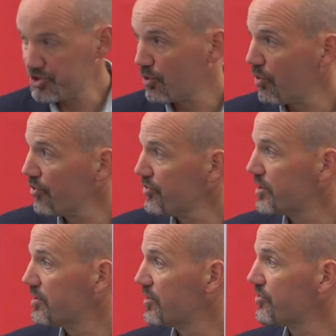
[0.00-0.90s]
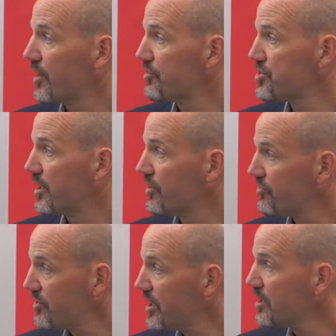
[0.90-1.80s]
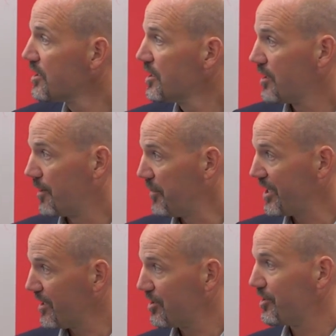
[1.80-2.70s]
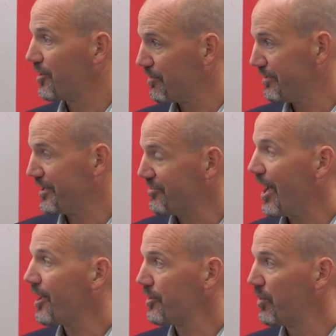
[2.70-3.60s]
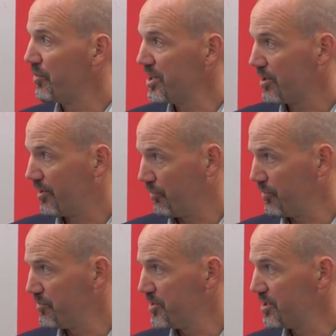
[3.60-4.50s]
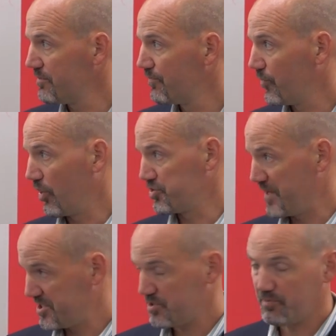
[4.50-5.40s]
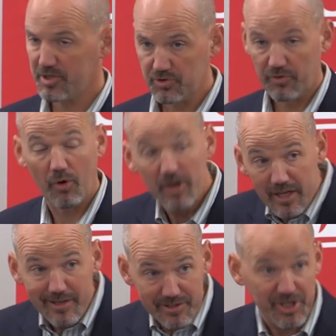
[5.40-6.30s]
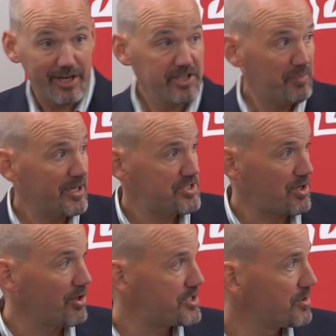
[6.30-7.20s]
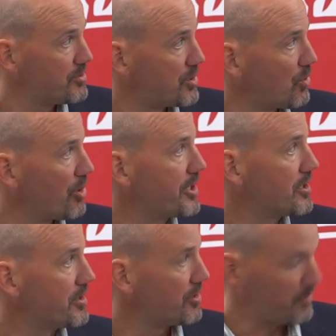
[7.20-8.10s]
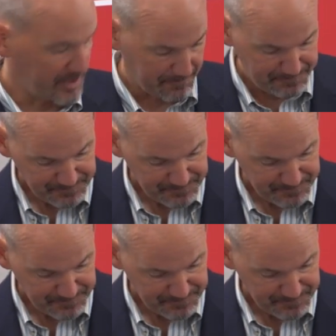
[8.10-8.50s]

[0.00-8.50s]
Shoals in, in the South China Sea, uh, making clear exactly what we thought we would be, those bases would be useful for. The Chinese might start to, to worry a little bit.